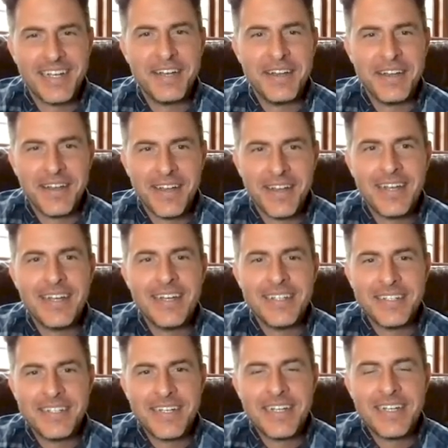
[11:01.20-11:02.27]

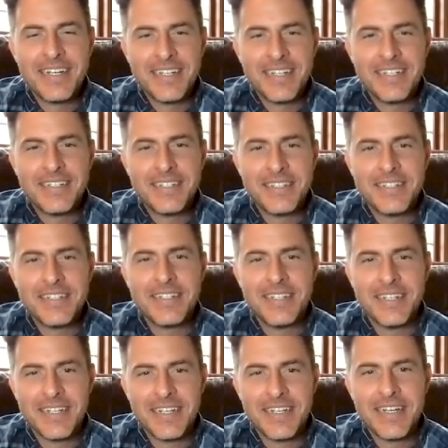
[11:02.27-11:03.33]

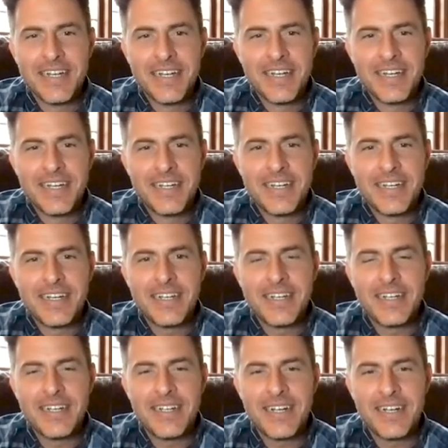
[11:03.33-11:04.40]

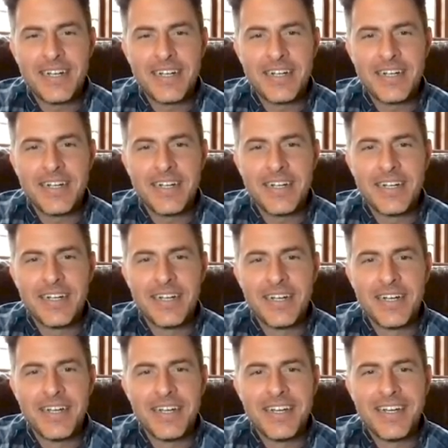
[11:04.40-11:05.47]

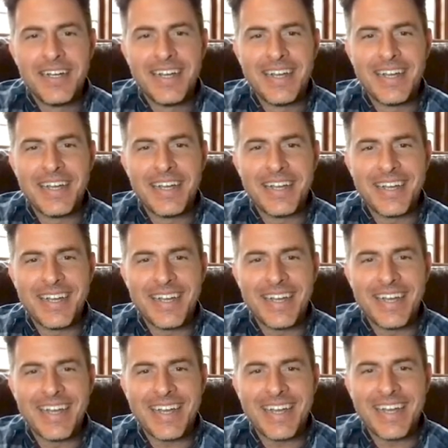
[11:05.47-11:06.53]

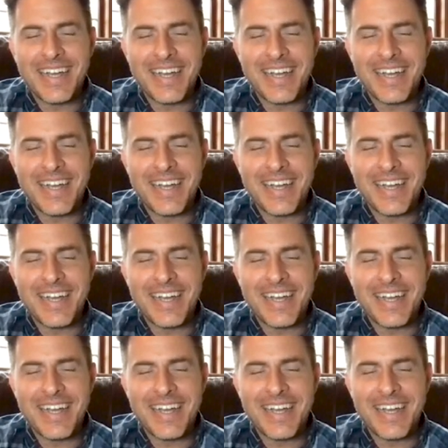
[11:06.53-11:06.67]
The person shown says nothing.